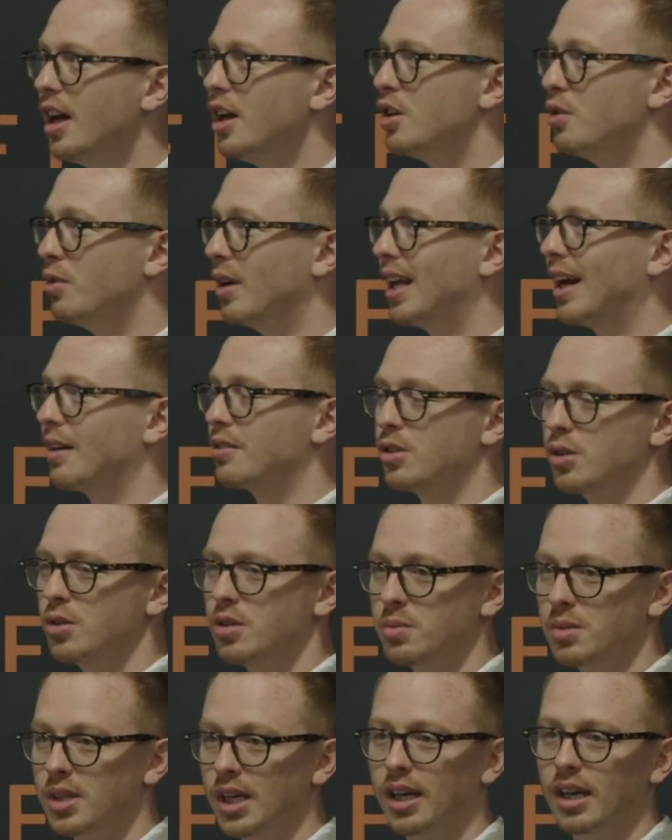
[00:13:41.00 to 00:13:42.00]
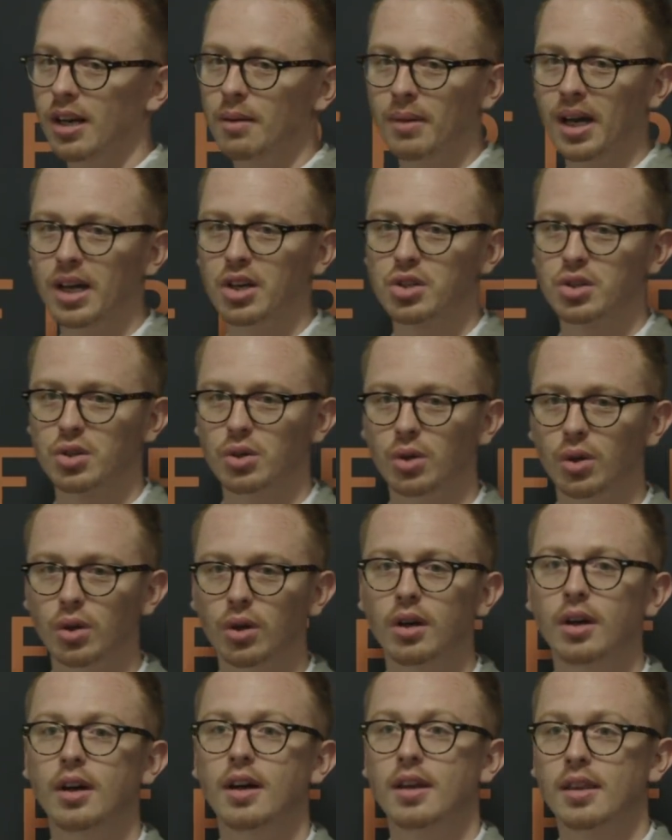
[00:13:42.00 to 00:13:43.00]
you really have to do some digging and make
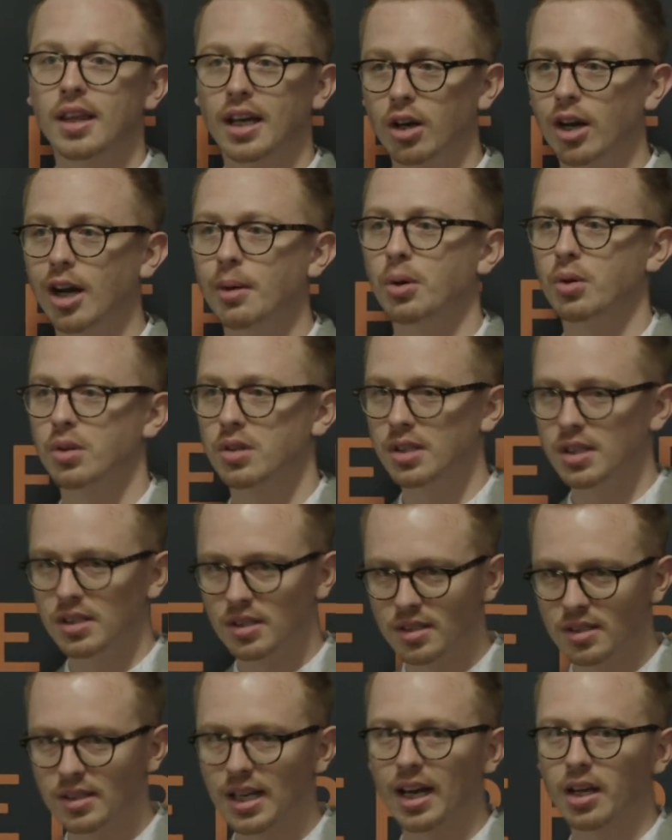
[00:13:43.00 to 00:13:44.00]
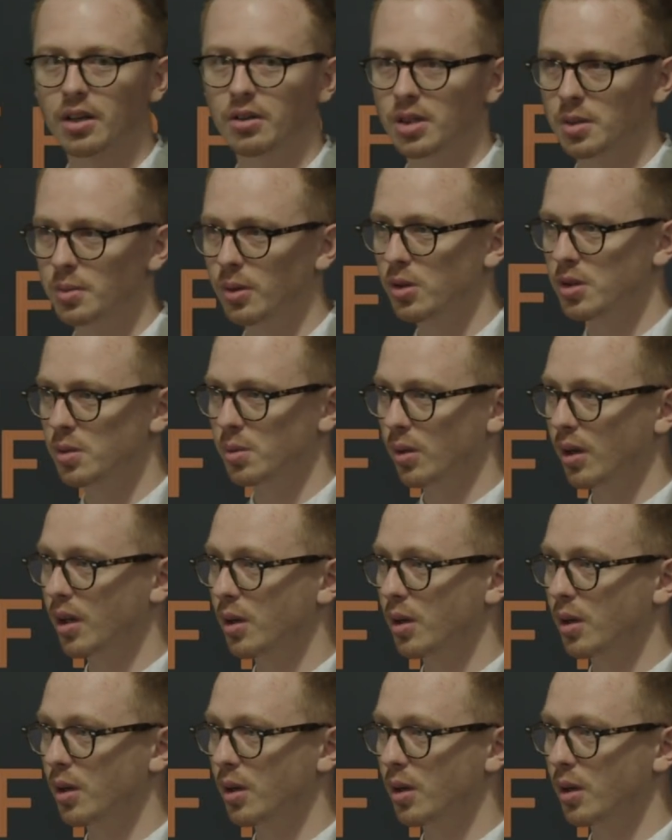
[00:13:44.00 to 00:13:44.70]
sure that your hypothesis is as accurate as possible.